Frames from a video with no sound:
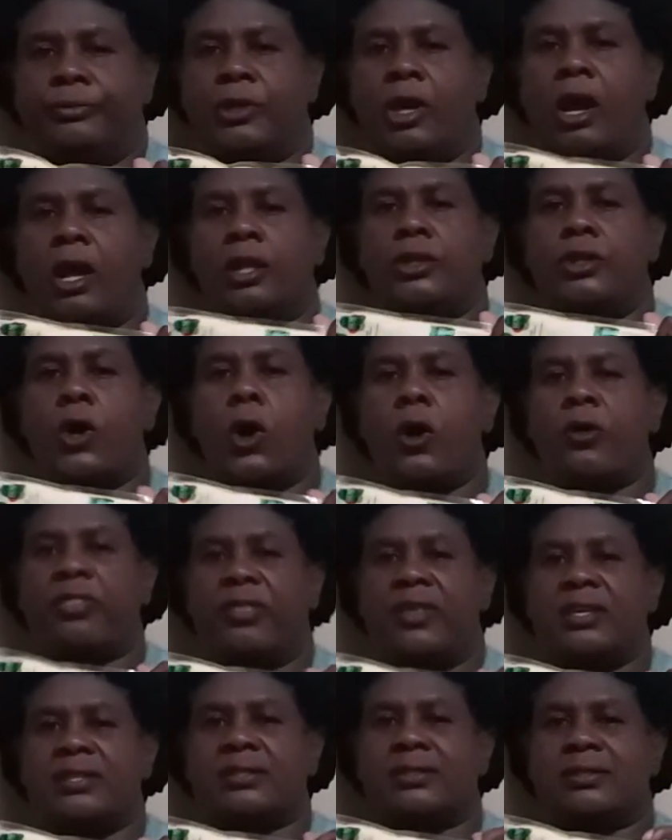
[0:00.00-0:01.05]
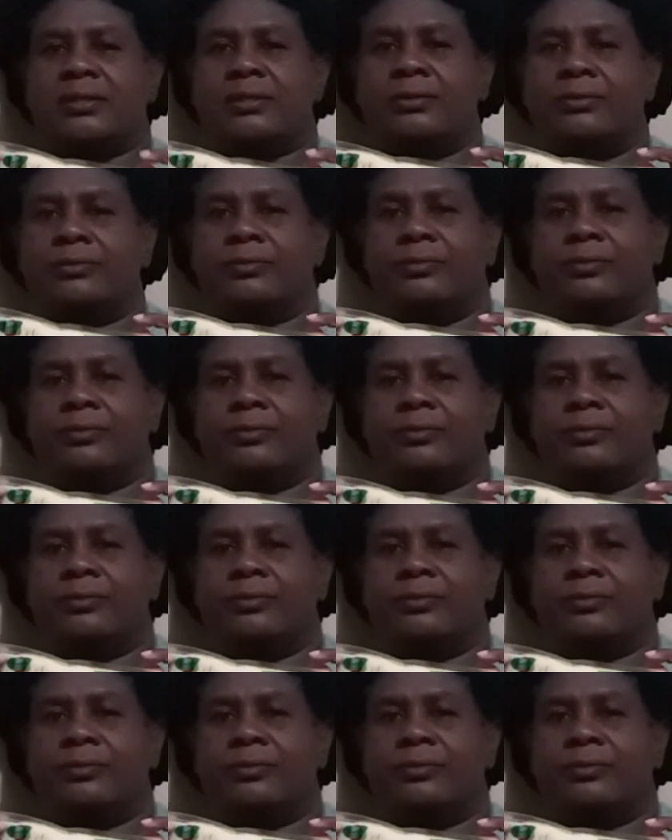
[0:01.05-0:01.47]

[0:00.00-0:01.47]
Y'all know this.